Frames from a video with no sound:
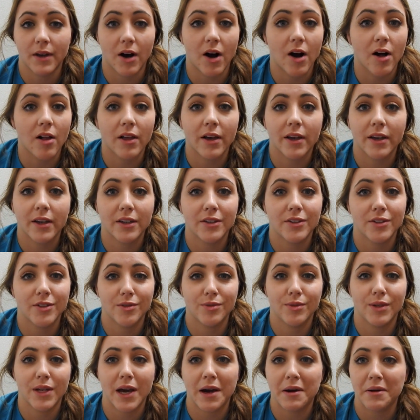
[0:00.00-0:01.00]
all I can
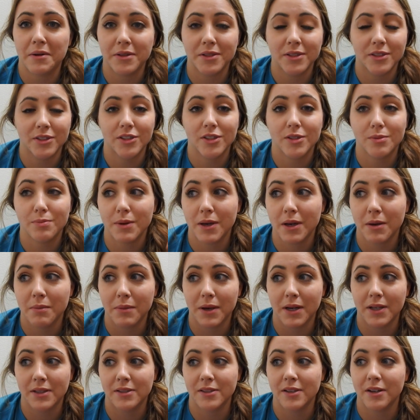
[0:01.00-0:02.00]
do now is just pick
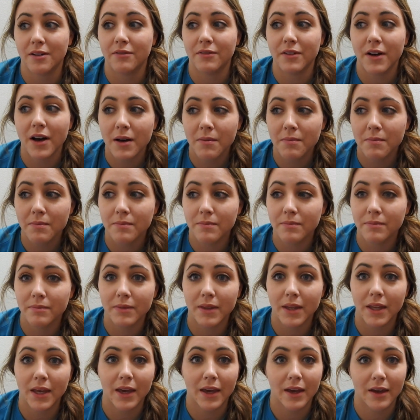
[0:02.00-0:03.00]
myself up
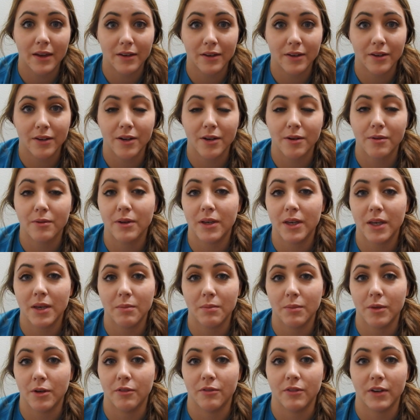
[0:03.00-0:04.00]
and, you know,
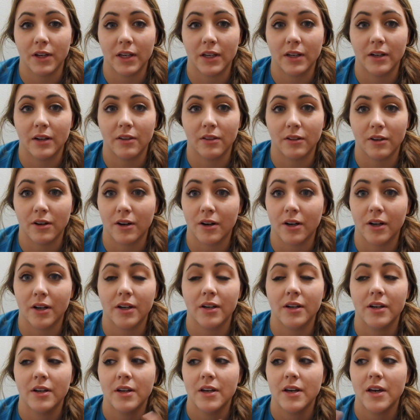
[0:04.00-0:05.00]
keep moving
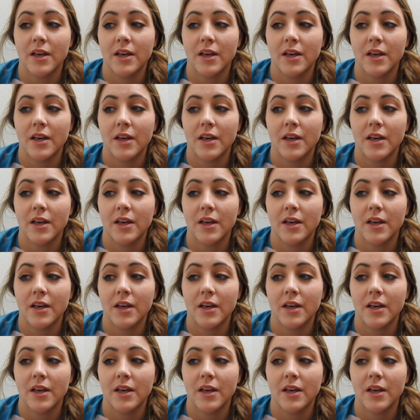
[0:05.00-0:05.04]
along.